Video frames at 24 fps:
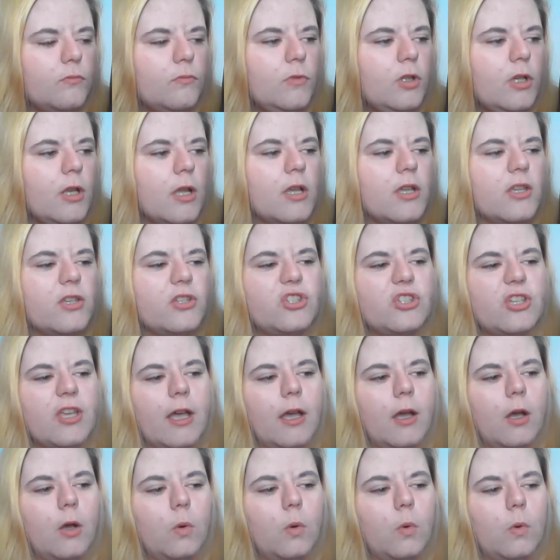
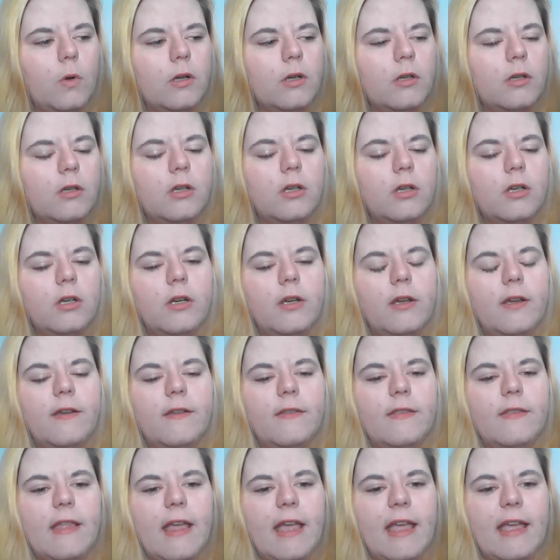So
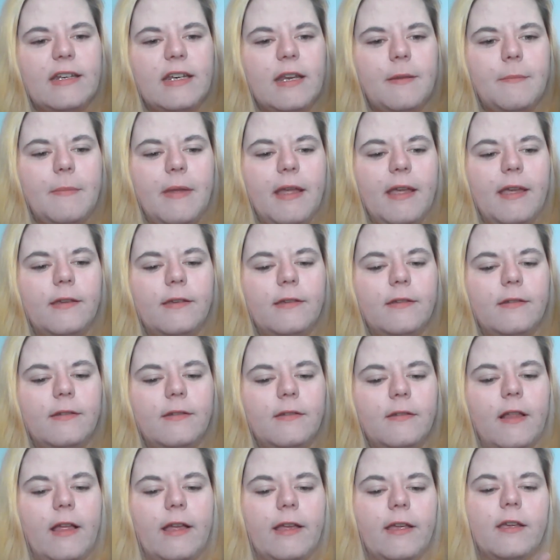the handyman
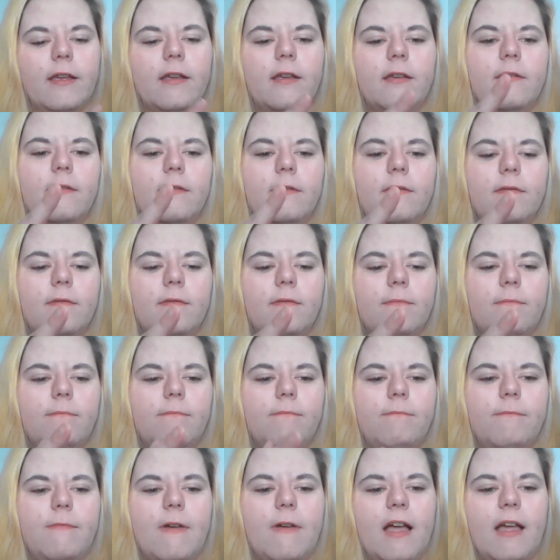like
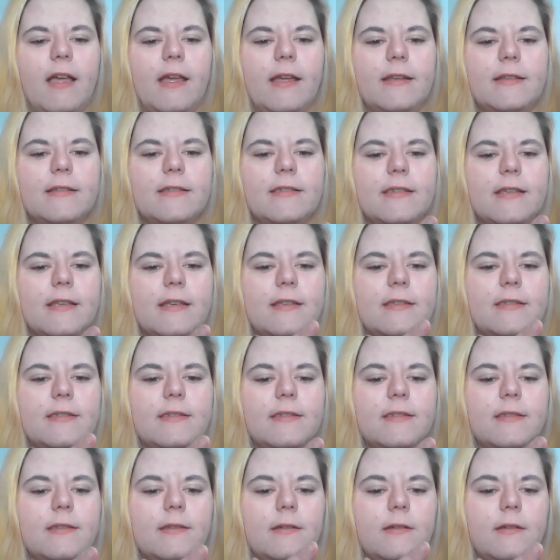finds
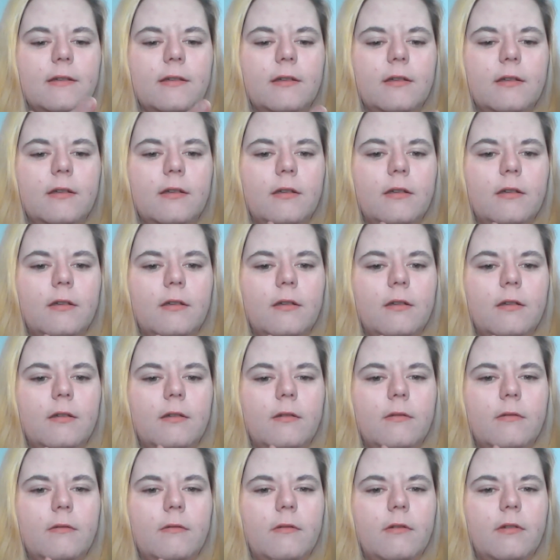this,
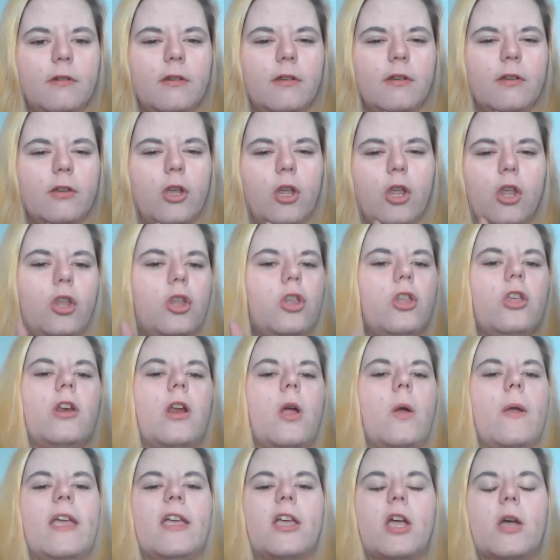
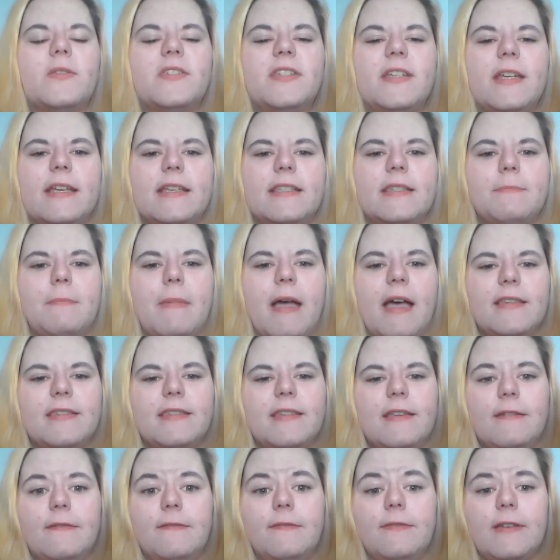he goes to his
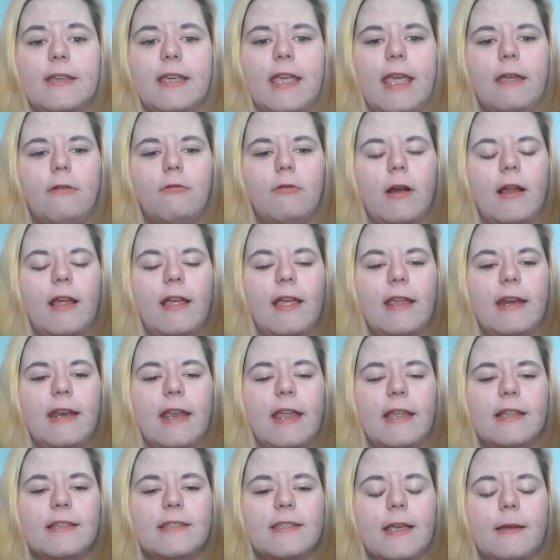massive key ring and he
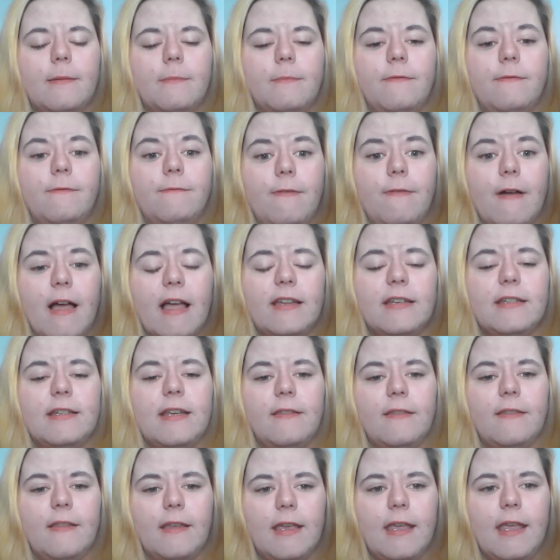ends up finding
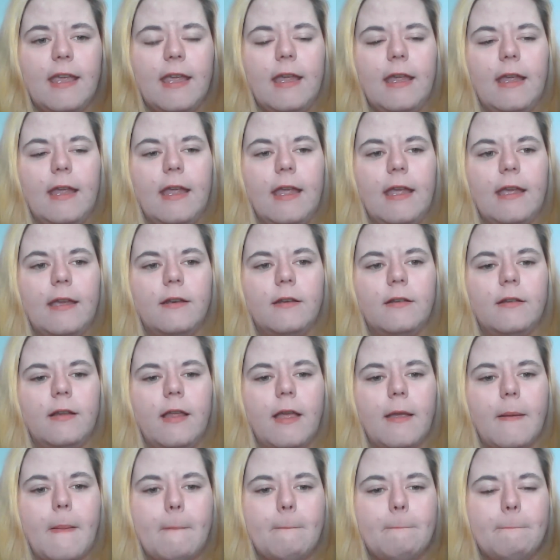the key and like
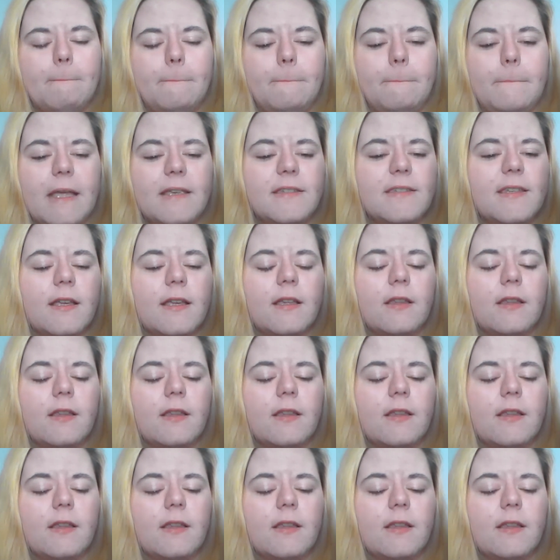basically